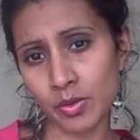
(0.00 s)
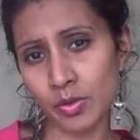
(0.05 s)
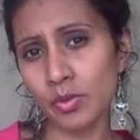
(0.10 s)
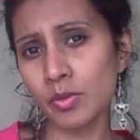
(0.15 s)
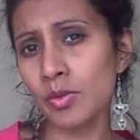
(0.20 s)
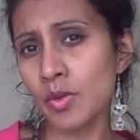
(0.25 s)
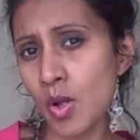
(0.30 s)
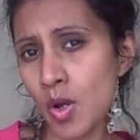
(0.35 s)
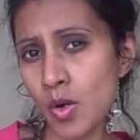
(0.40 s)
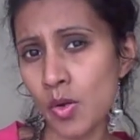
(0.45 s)

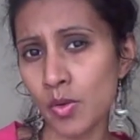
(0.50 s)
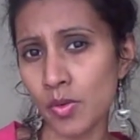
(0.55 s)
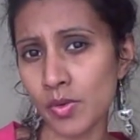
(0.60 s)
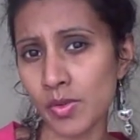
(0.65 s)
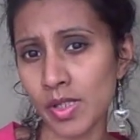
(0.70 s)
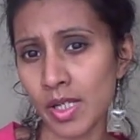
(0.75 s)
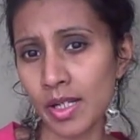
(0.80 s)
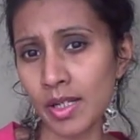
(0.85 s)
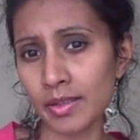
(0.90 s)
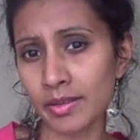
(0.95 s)
who
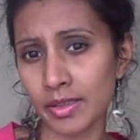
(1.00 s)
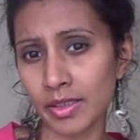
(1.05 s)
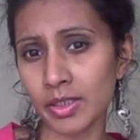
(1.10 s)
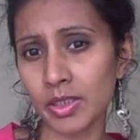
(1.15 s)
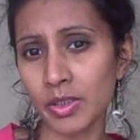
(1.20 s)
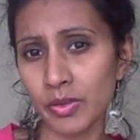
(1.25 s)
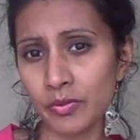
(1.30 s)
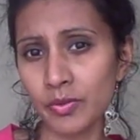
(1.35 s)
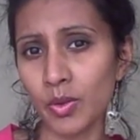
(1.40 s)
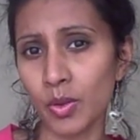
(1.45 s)
knows that
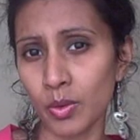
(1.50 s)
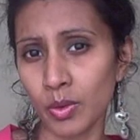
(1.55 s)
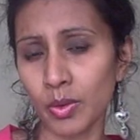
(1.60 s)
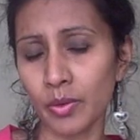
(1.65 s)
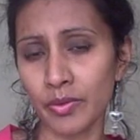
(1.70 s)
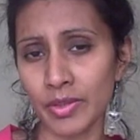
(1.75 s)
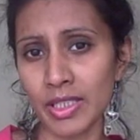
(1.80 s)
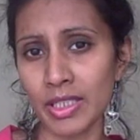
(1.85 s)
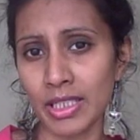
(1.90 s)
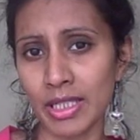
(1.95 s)
you've gone
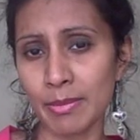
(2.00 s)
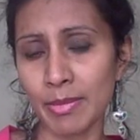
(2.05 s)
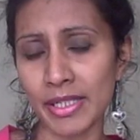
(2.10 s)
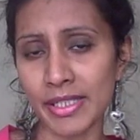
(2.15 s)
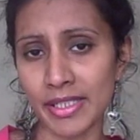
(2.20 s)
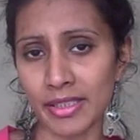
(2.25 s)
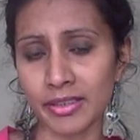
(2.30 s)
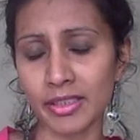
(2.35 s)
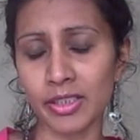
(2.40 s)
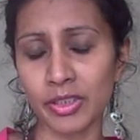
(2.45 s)
over the
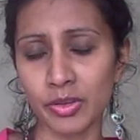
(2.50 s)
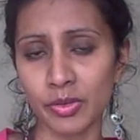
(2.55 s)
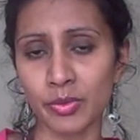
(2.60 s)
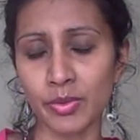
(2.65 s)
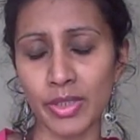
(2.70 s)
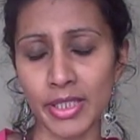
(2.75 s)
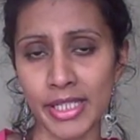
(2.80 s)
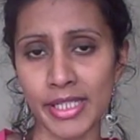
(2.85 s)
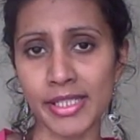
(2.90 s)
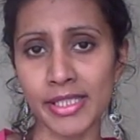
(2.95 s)
limit and that
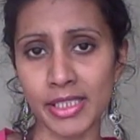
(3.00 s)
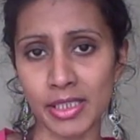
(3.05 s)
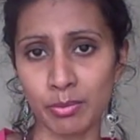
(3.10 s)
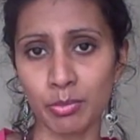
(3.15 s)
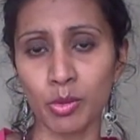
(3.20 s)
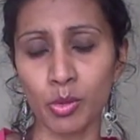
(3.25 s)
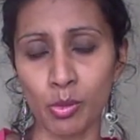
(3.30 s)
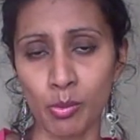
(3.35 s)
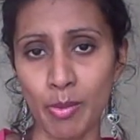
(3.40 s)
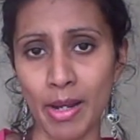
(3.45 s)
you need
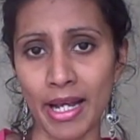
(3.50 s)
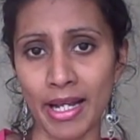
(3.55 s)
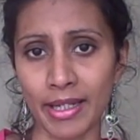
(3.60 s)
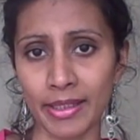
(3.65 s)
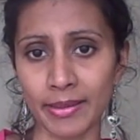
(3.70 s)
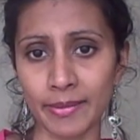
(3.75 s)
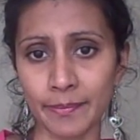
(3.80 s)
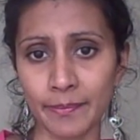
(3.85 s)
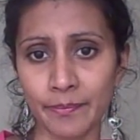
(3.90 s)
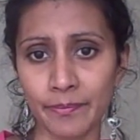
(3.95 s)
to pull
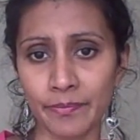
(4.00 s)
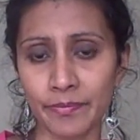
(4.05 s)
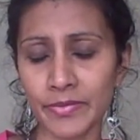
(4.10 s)
back.